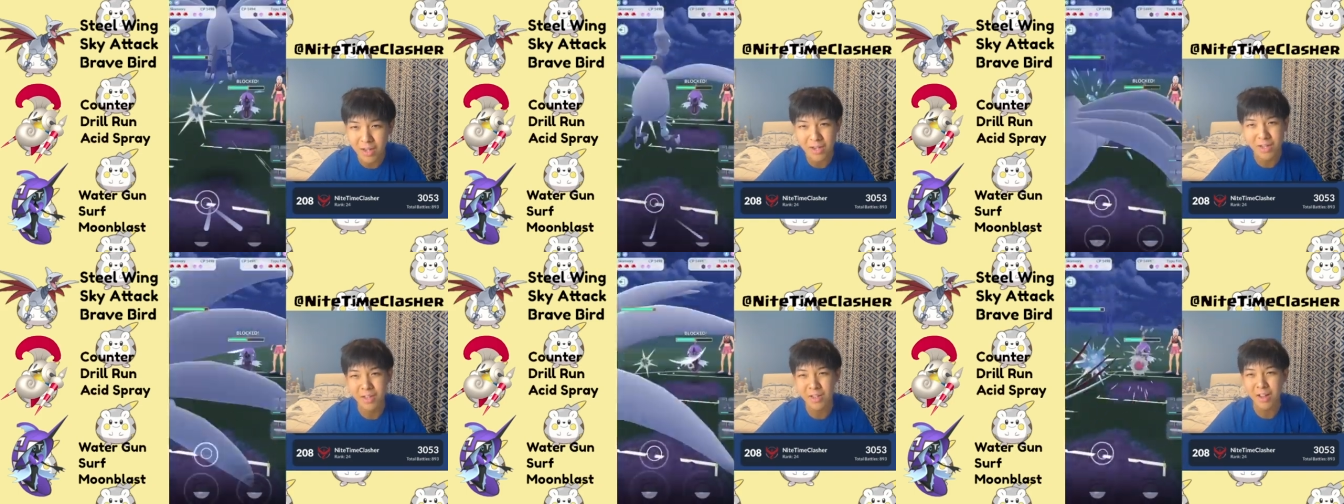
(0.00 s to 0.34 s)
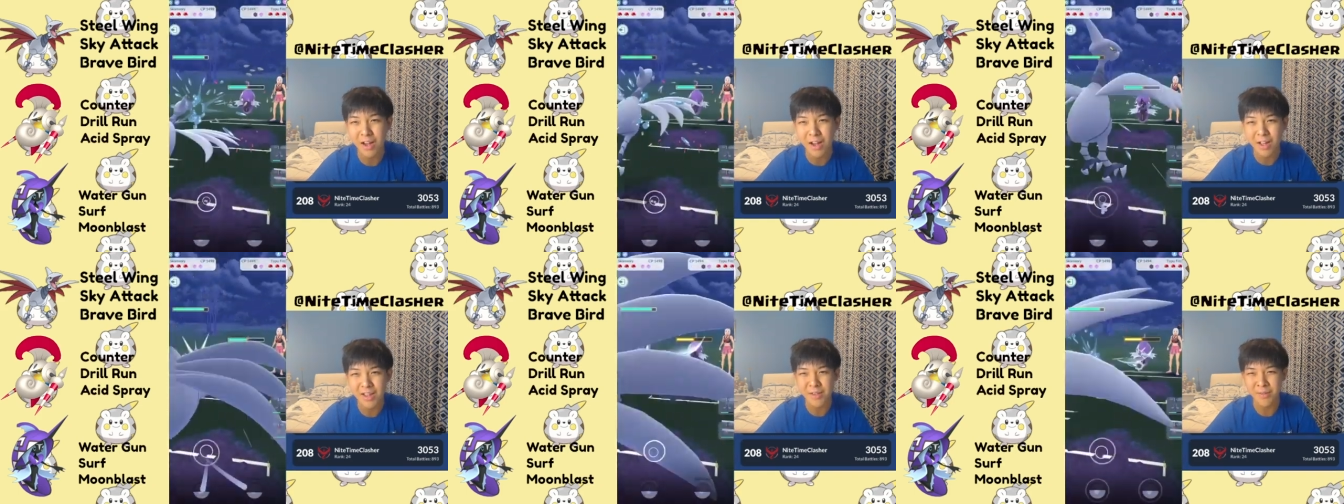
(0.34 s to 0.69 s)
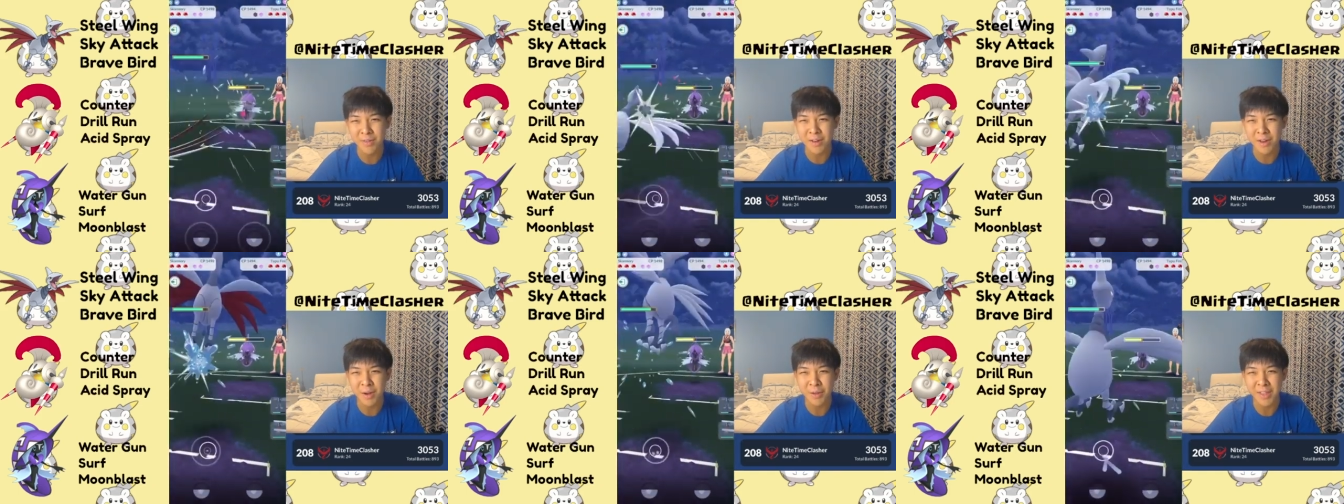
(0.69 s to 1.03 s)
not
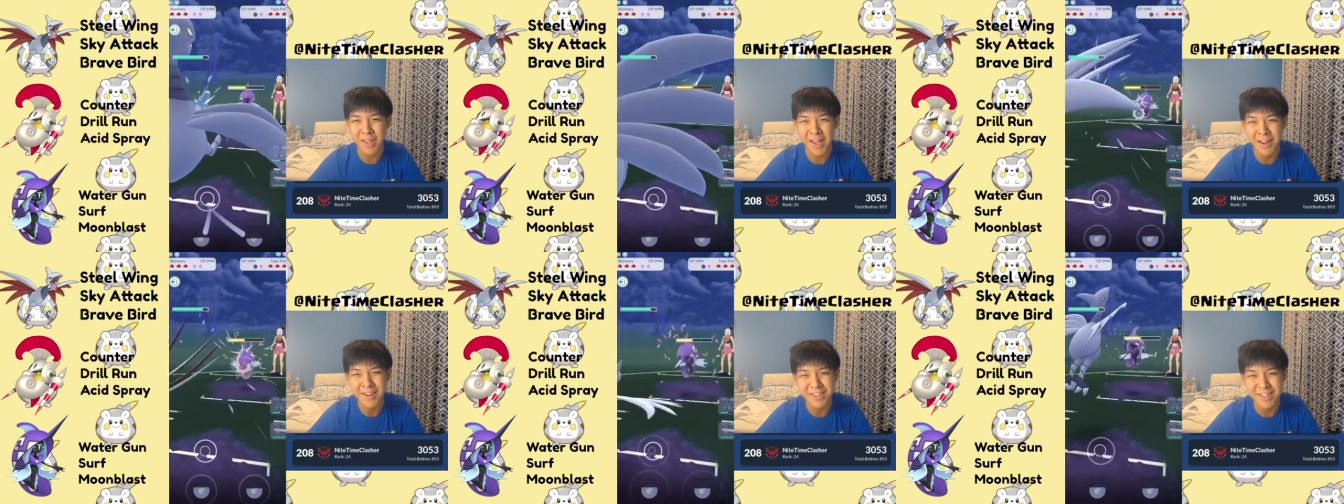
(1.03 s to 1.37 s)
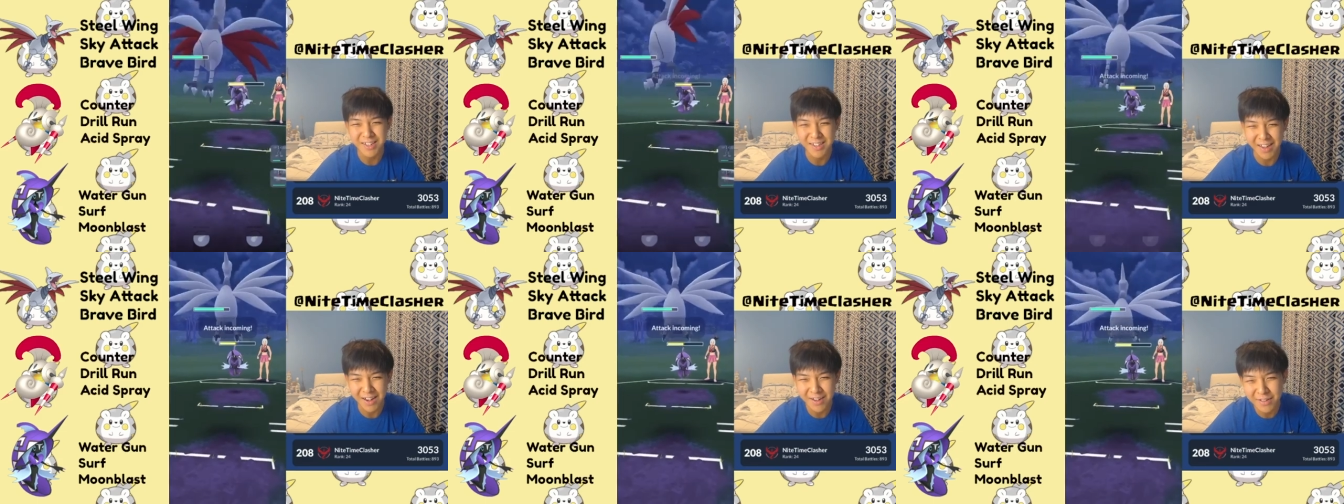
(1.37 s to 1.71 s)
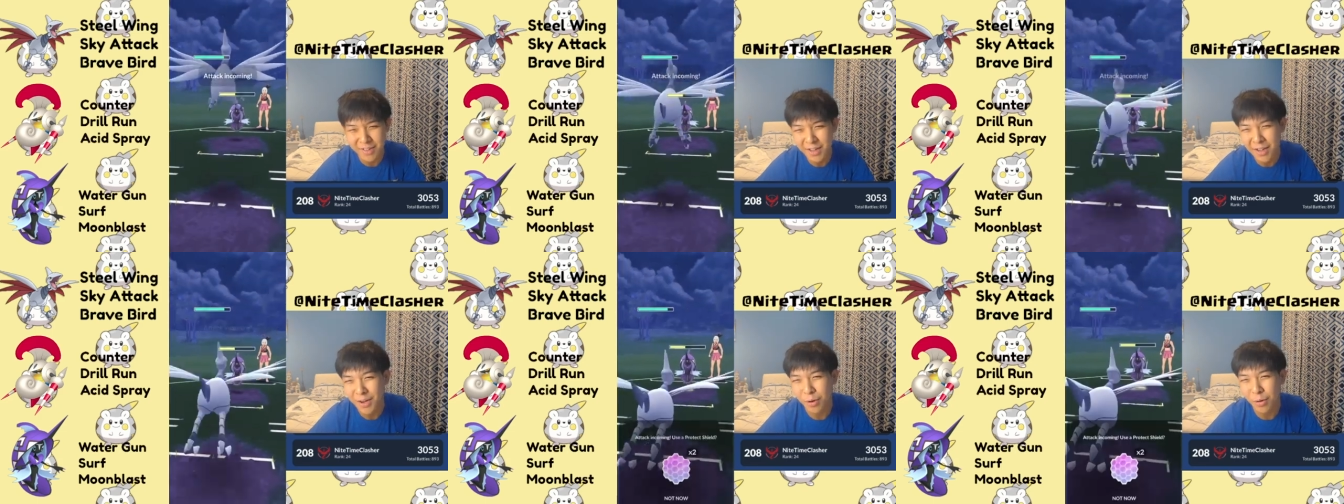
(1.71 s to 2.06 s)
even know the energy
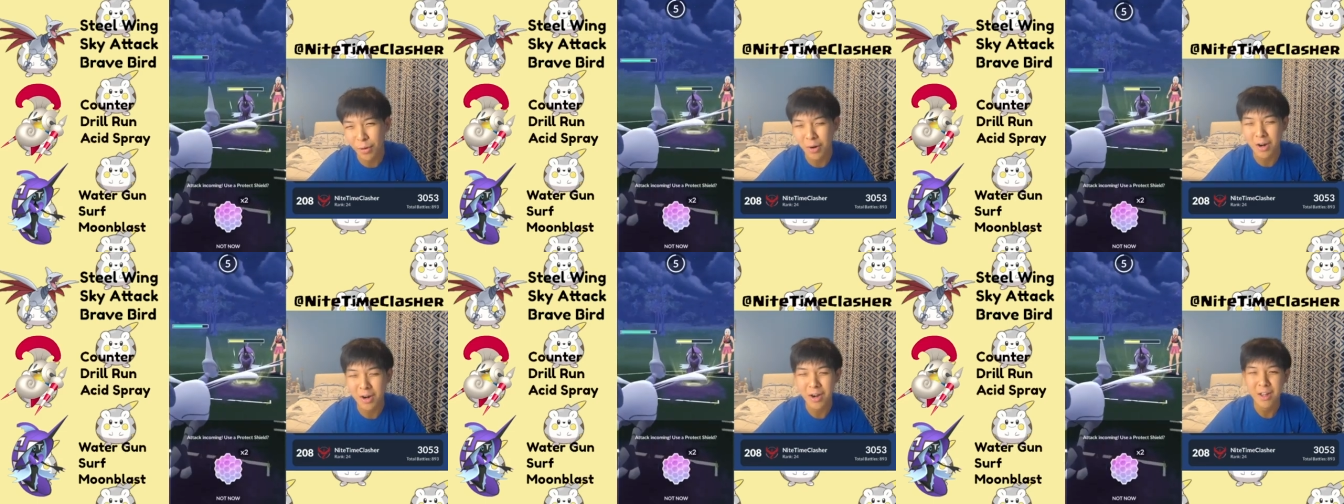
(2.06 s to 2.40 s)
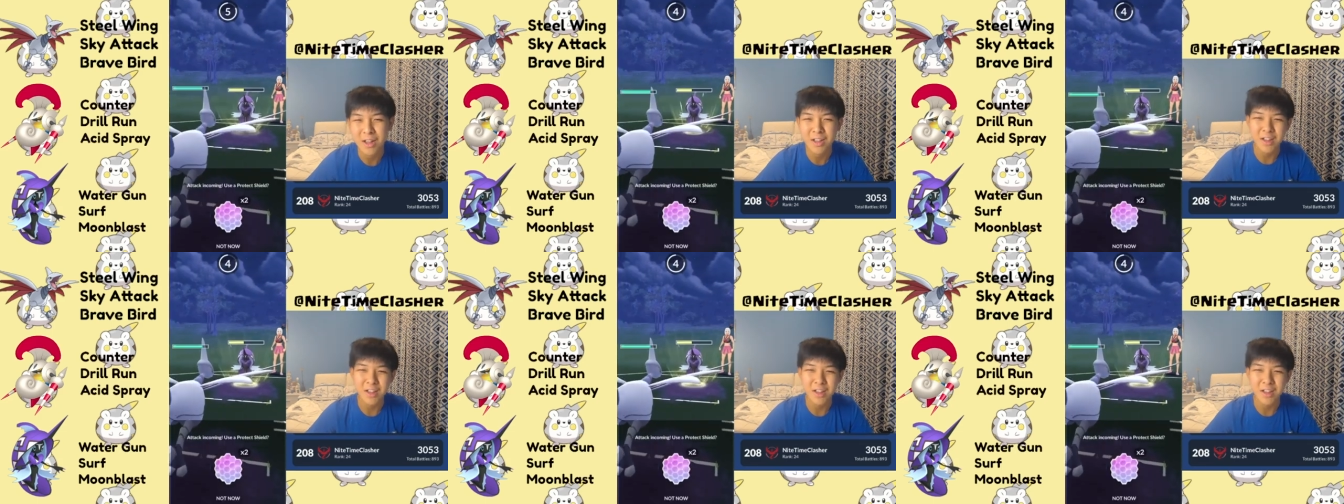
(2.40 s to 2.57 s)
counts or